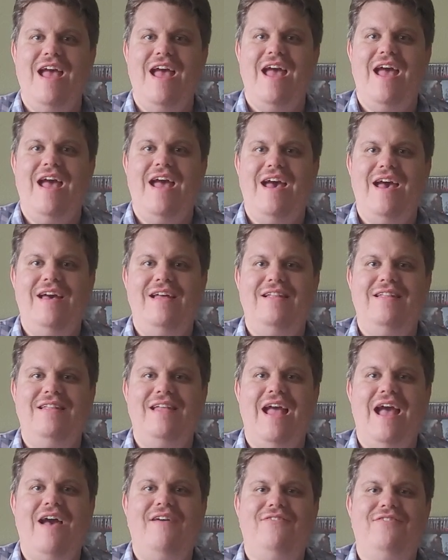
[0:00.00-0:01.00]

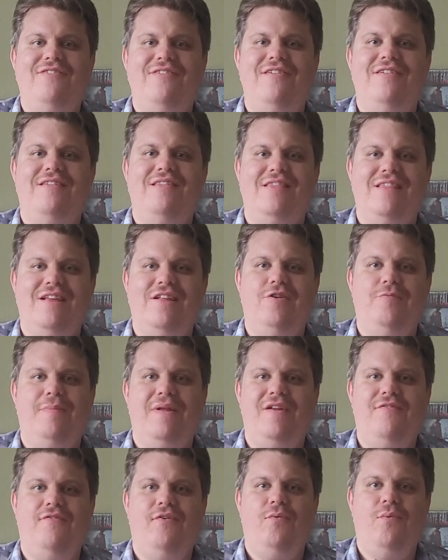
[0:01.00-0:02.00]
And after a little
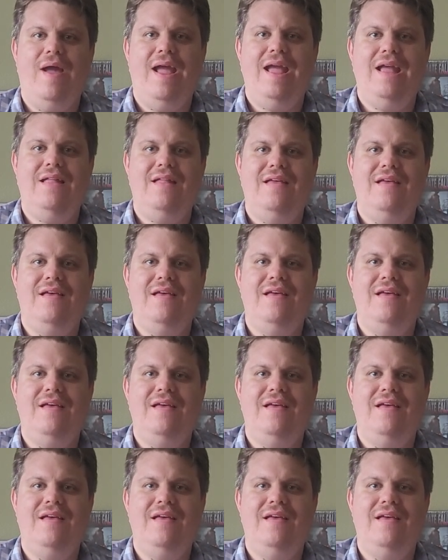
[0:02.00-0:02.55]
bit of a wait,